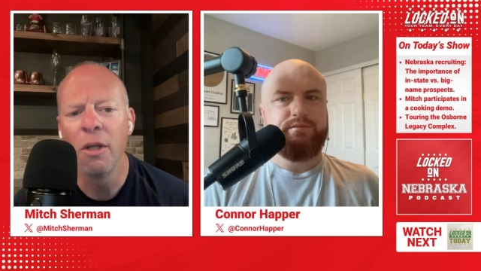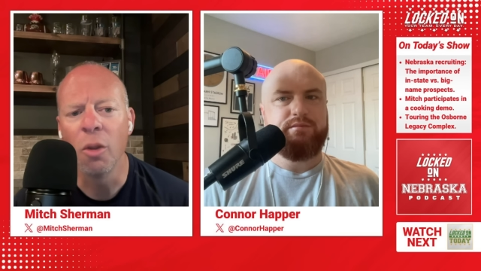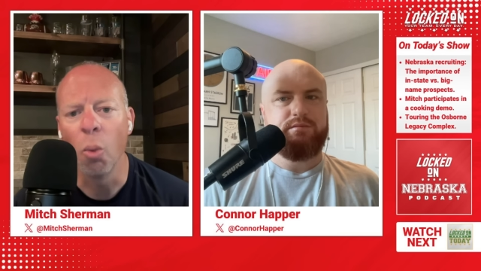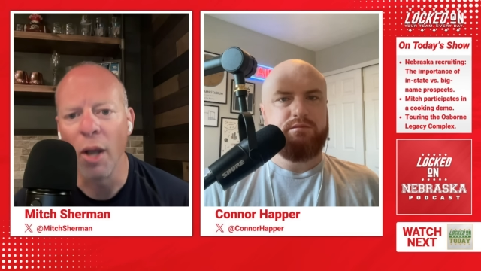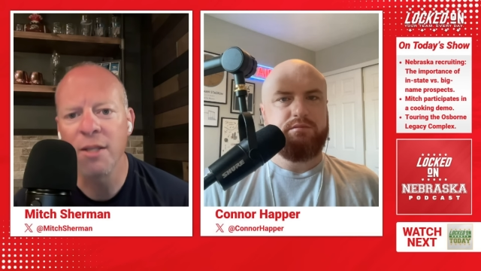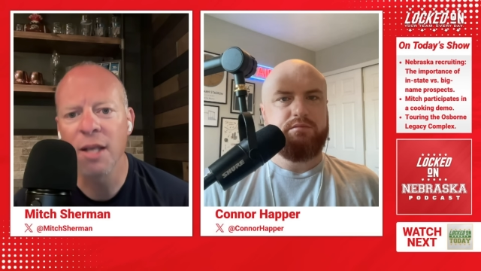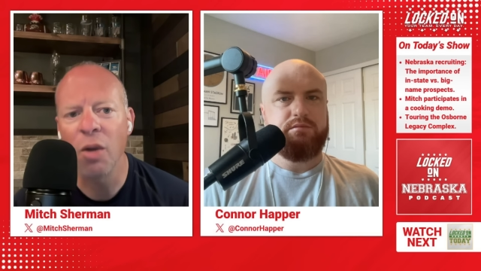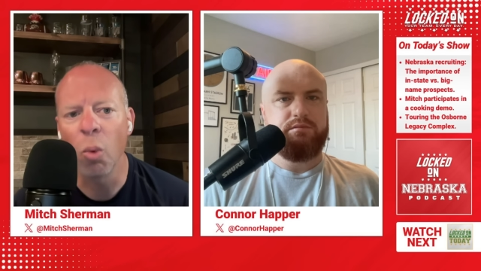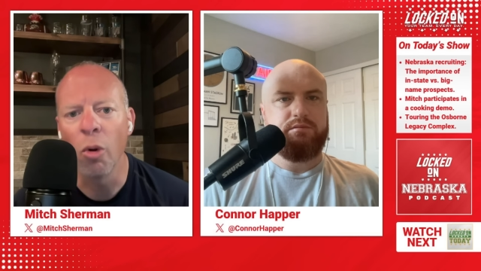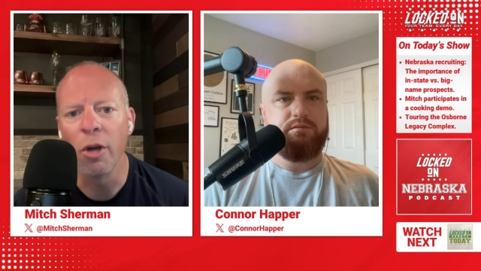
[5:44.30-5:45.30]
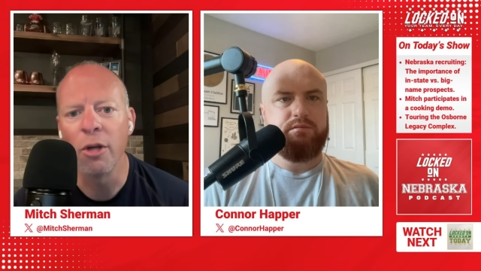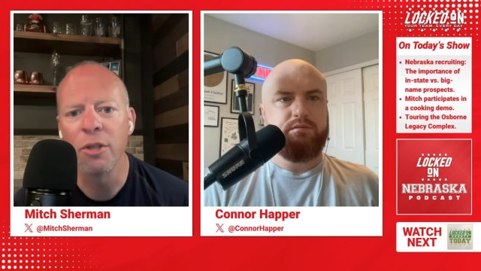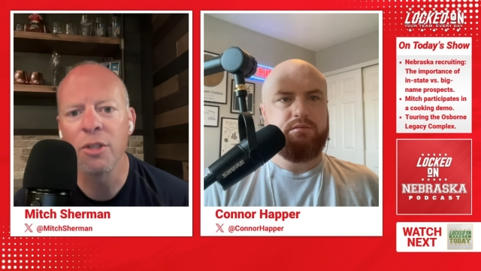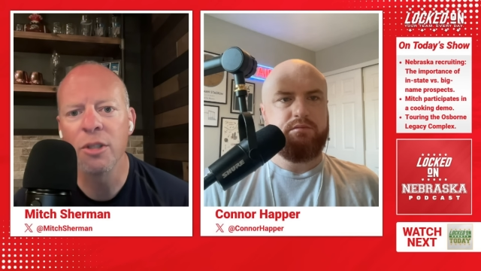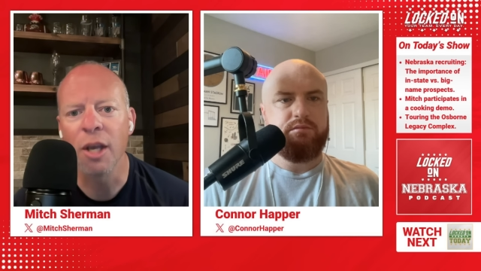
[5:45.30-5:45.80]
Speaker 1: the West Side
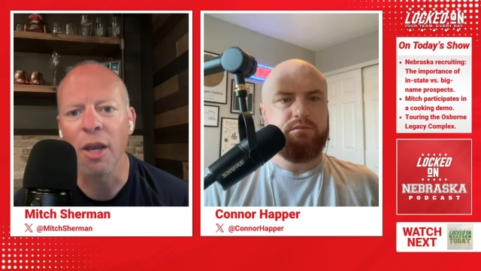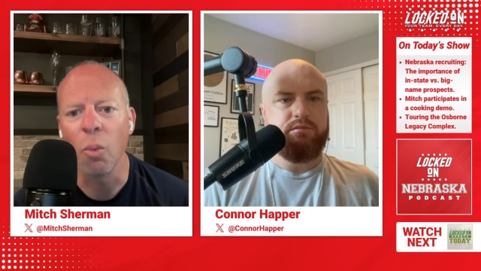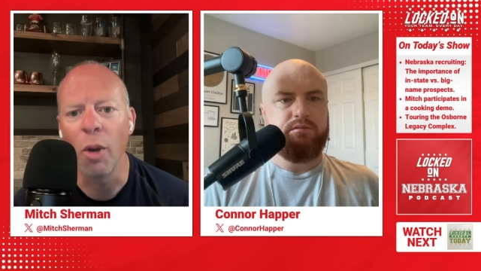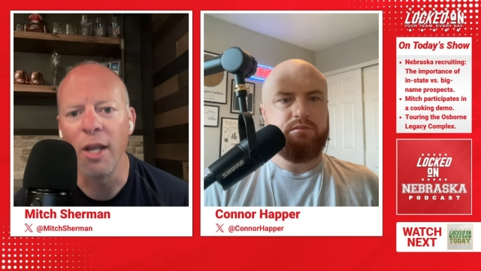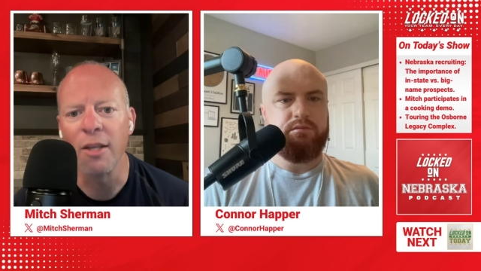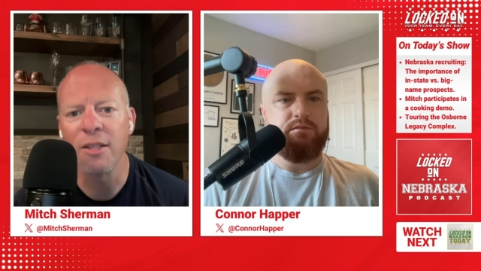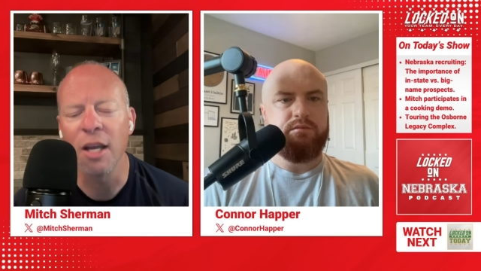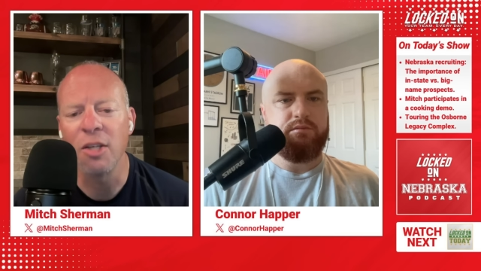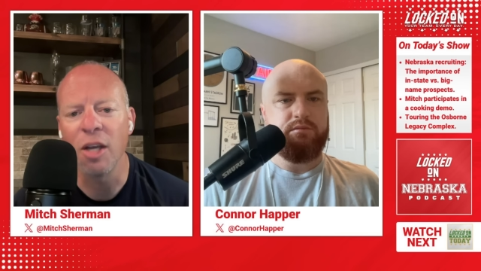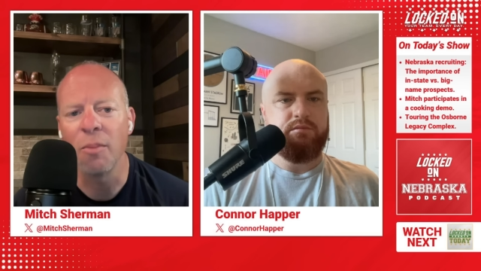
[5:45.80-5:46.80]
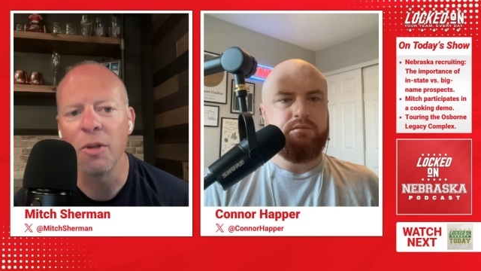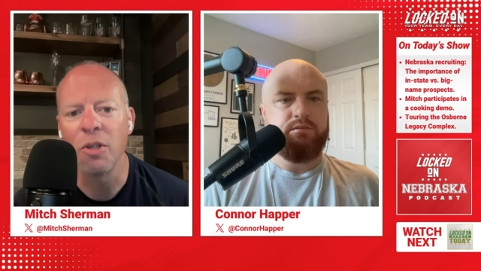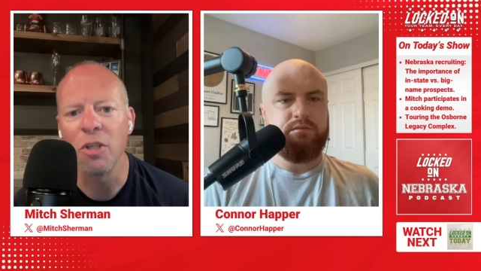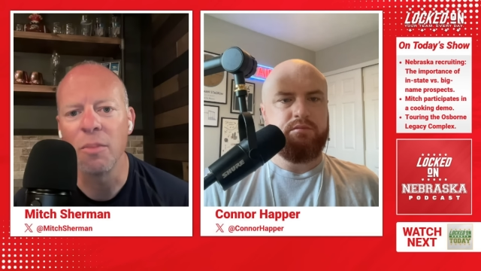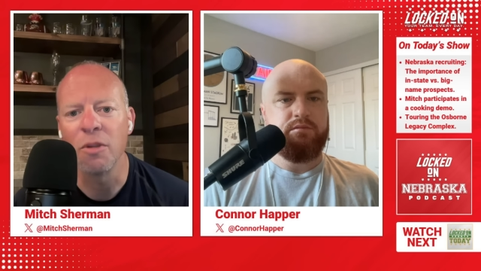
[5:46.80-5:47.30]
Warriors and winning a state
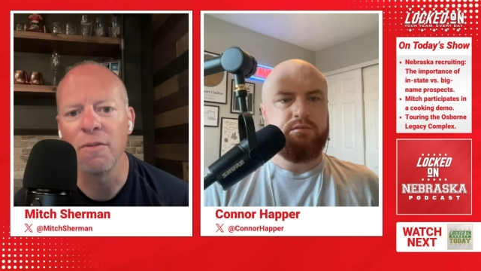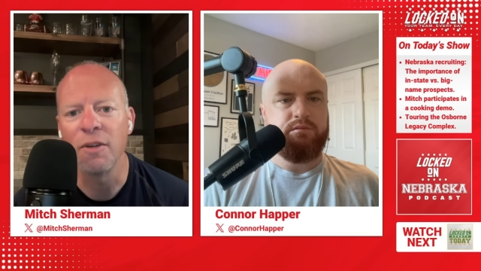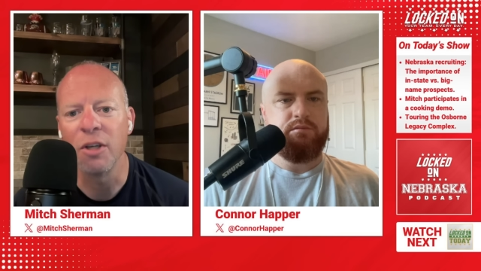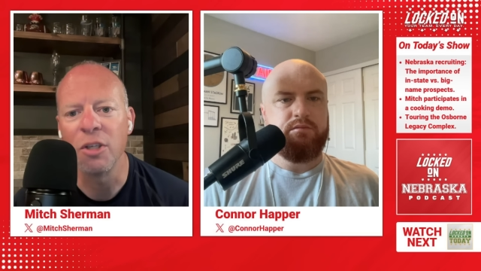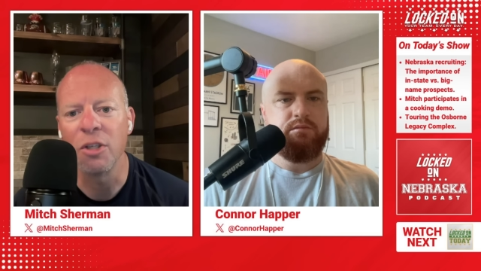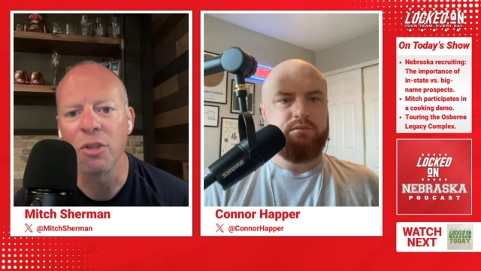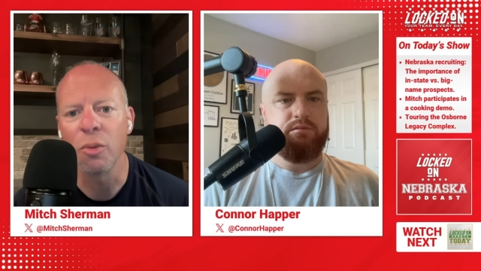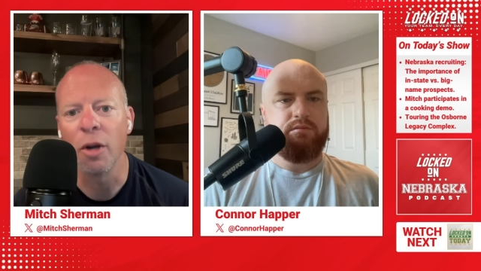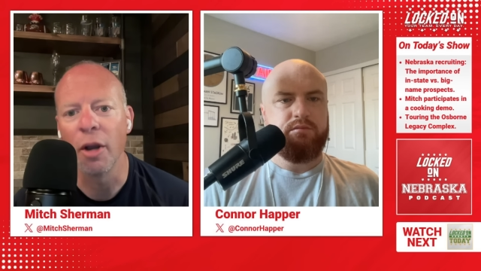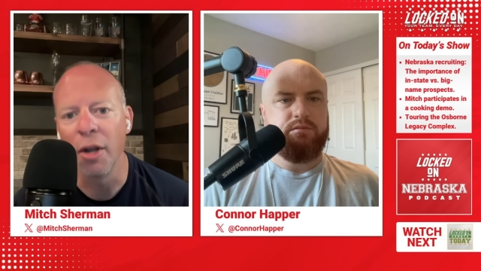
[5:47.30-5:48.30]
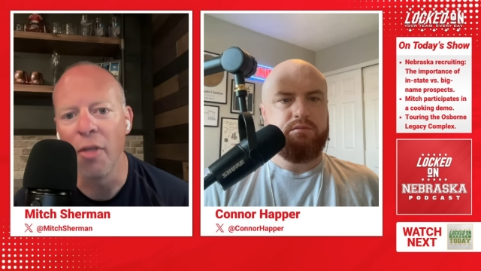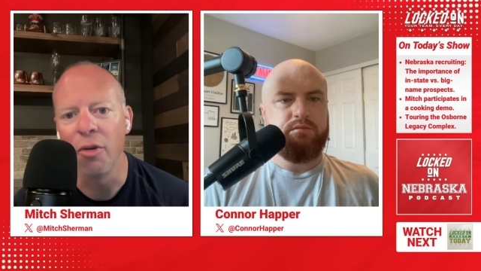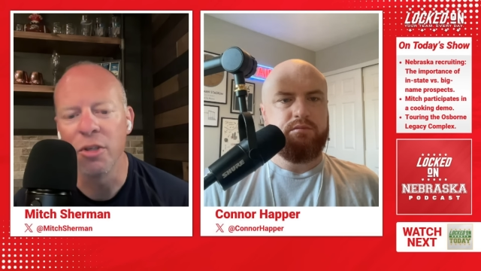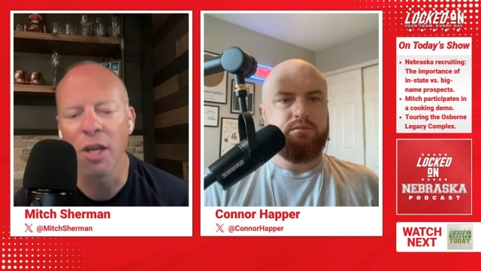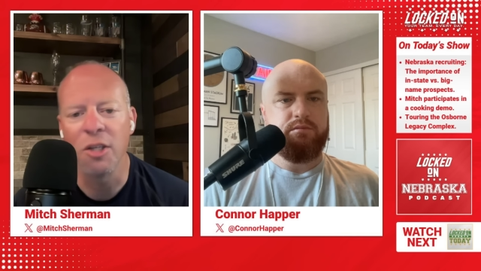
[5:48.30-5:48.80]
championship to finish his career,
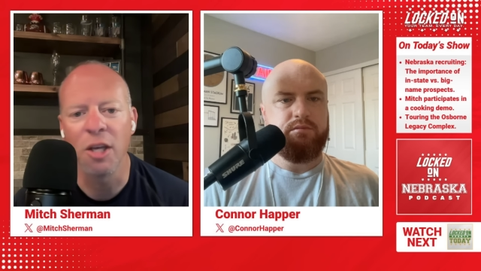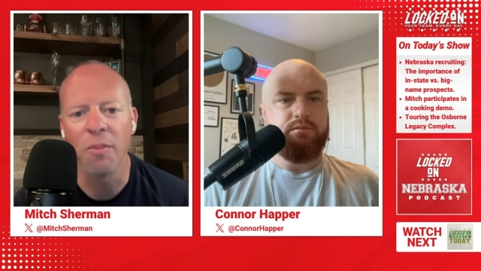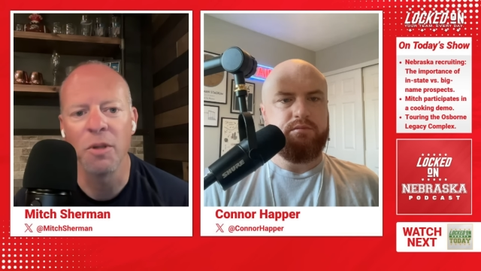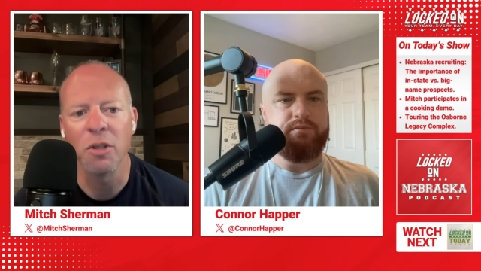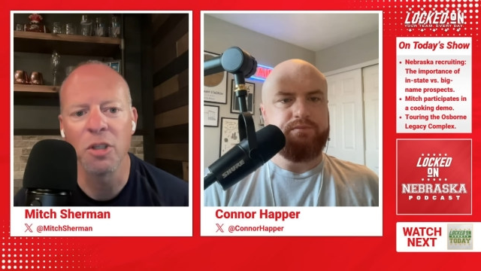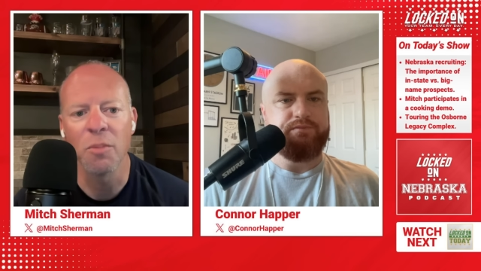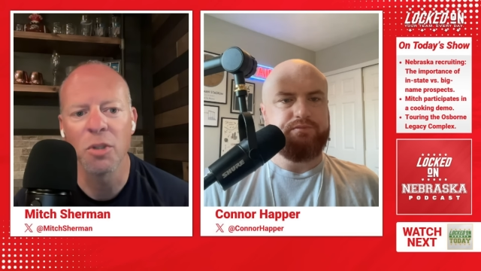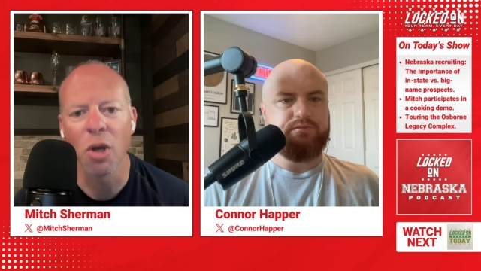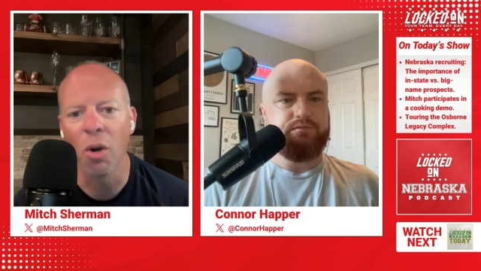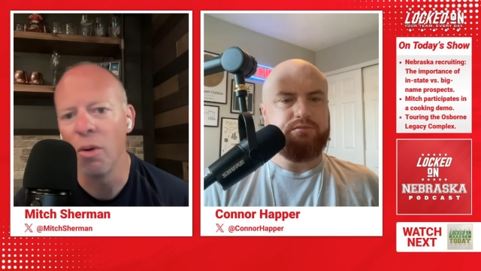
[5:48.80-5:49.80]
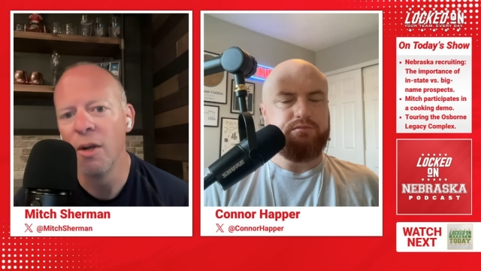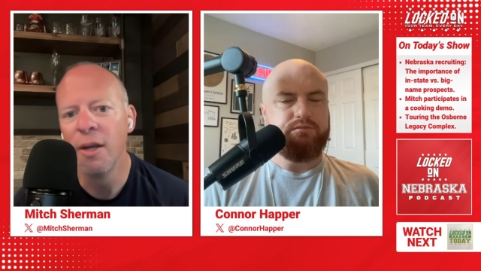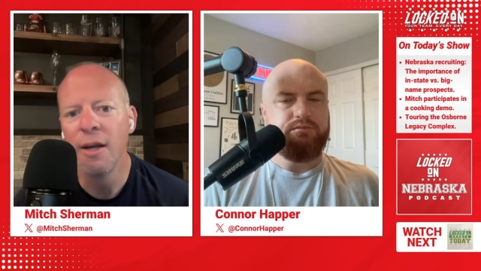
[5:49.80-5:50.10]
another state championship. So